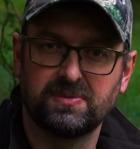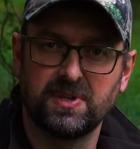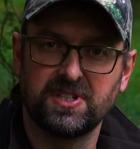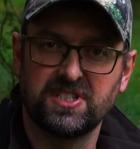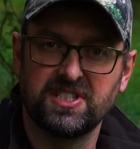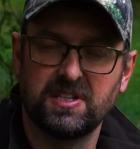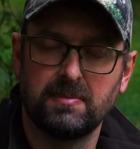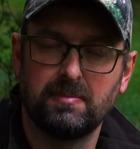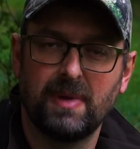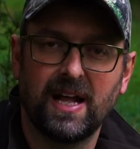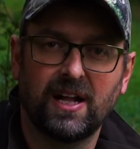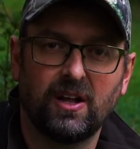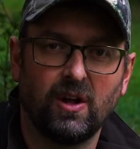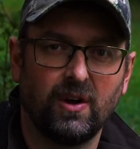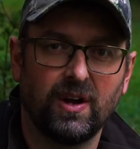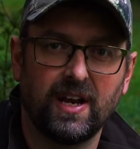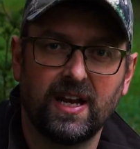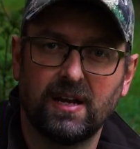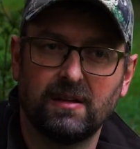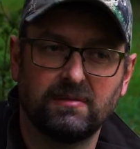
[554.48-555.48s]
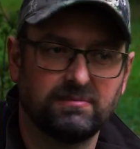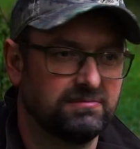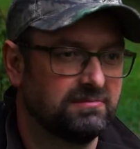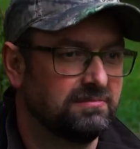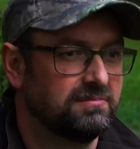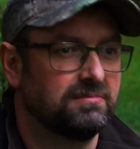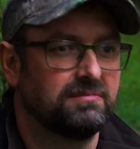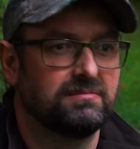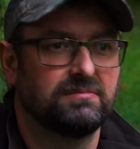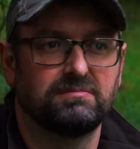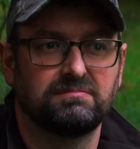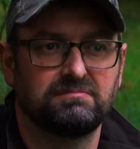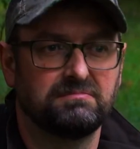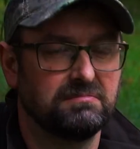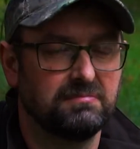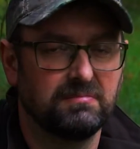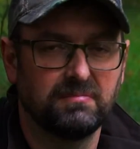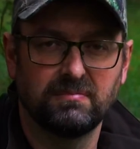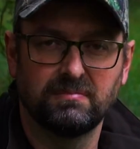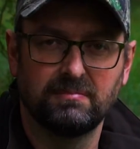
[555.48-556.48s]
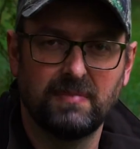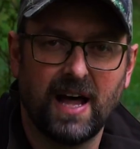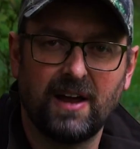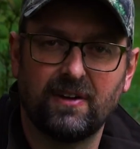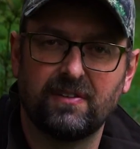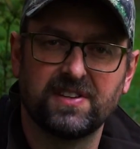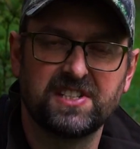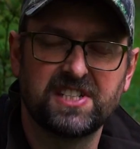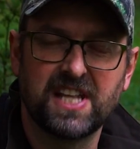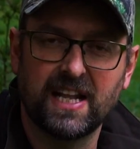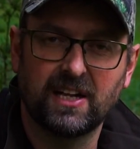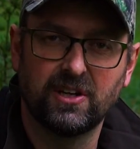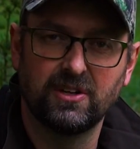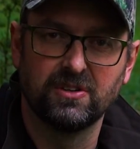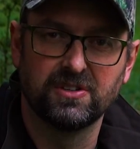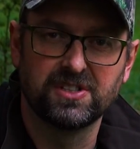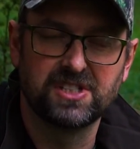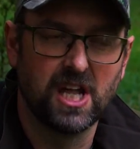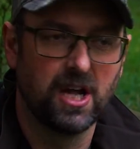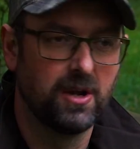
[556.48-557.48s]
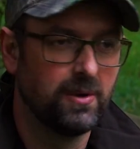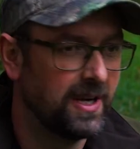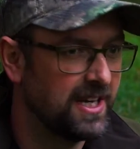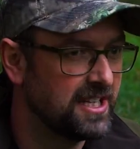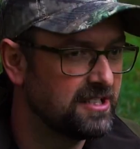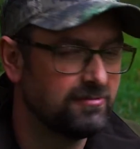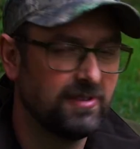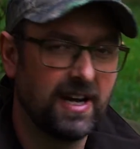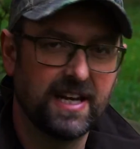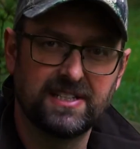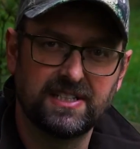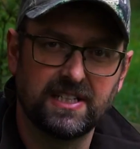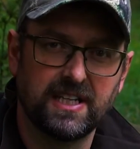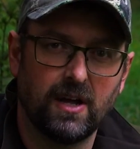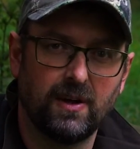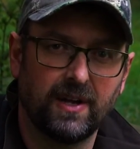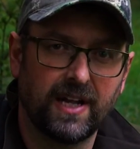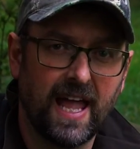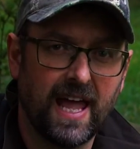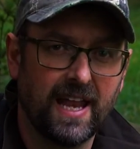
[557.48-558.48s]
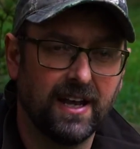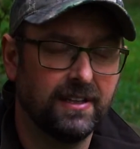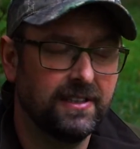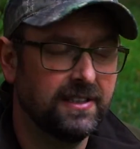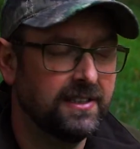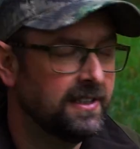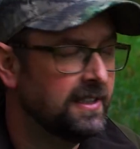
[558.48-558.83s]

switches it back on in a matter of a second or so and it's ready to go again.